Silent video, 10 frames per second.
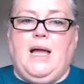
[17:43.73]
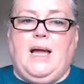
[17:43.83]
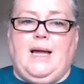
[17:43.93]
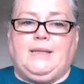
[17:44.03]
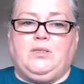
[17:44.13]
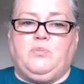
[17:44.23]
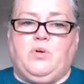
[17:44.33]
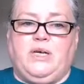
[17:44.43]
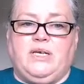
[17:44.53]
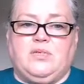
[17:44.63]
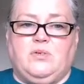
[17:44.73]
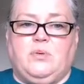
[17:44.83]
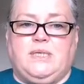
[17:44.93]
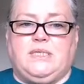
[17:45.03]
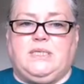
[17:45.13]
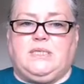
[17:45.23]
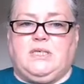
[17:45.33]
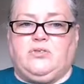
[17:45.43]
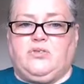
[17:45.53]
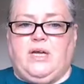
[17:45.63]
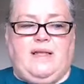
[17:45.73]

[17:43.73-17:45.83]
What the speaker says: And good morning as always to Deirdre,